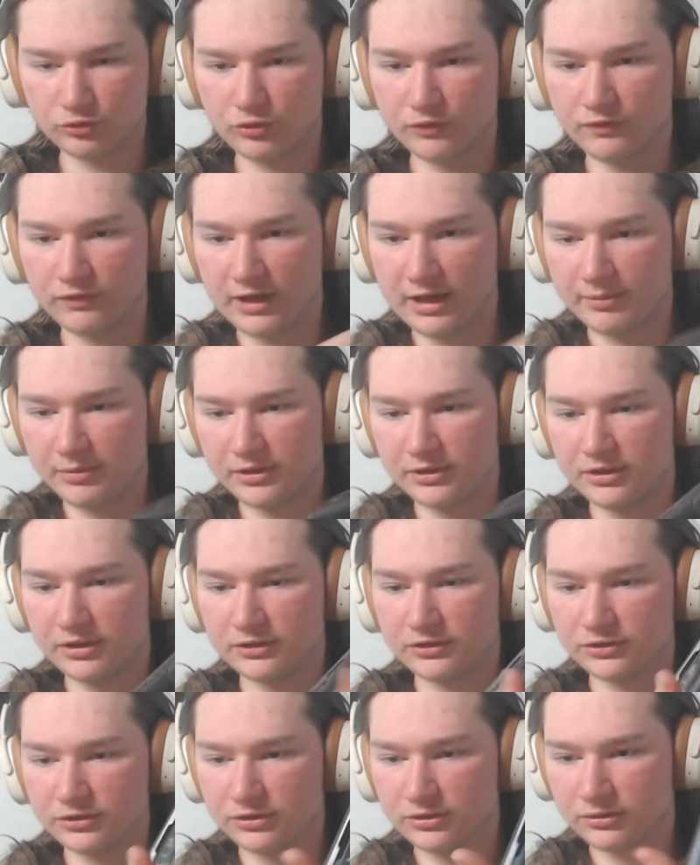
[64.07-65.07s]
a floppy
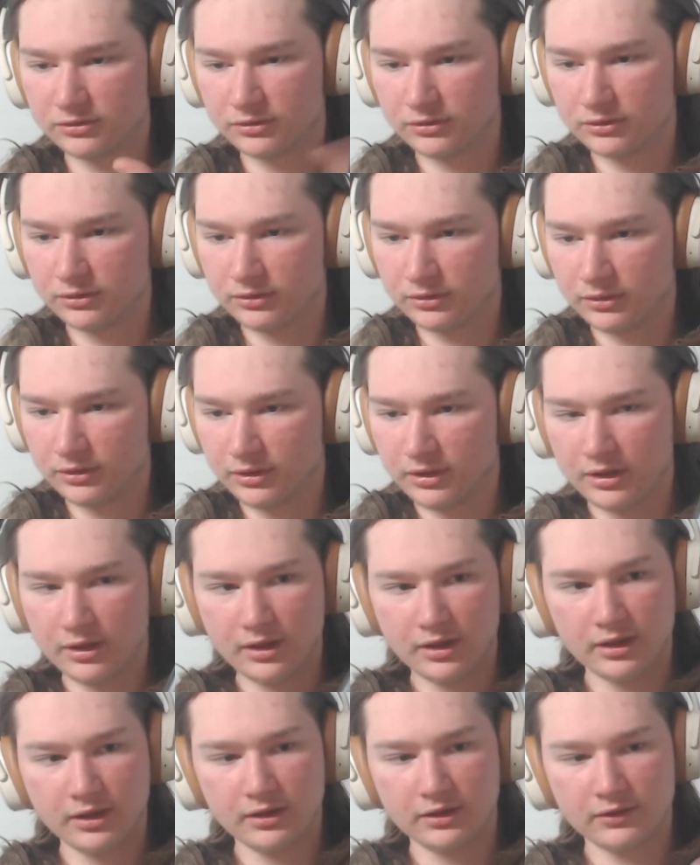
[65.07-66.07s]
disk.
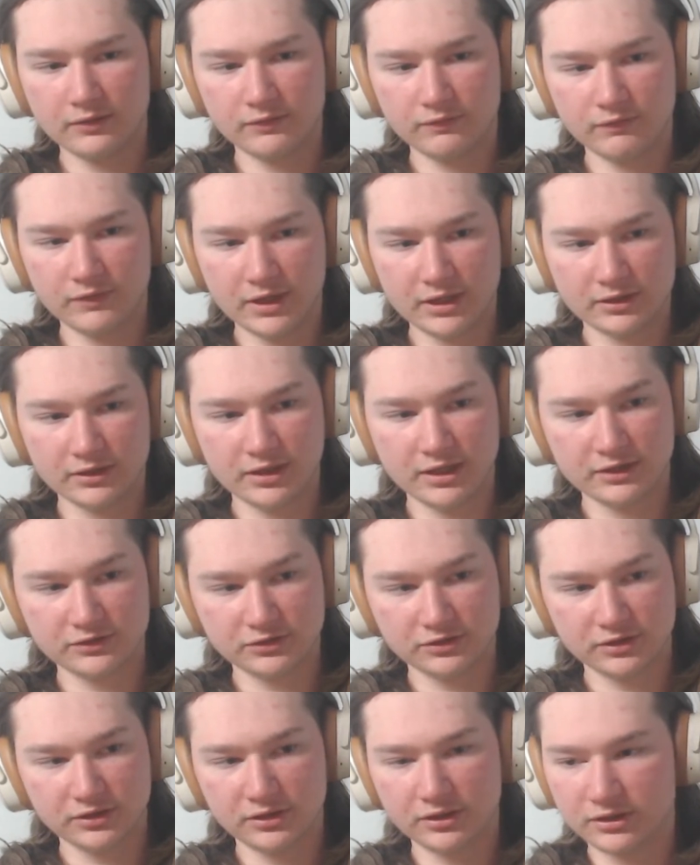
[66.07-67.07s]
In fact, it has
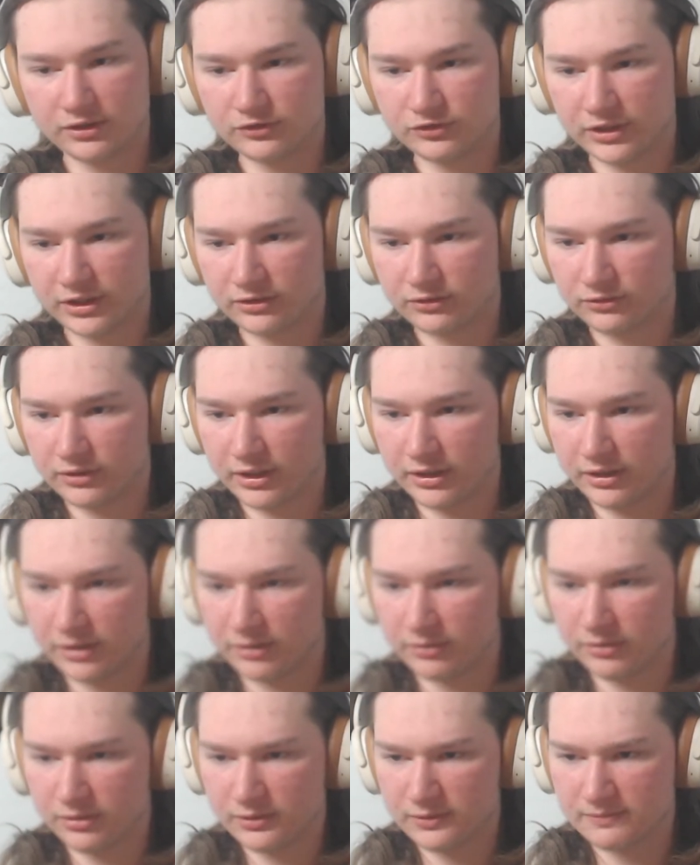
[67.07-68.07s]
a eject right here.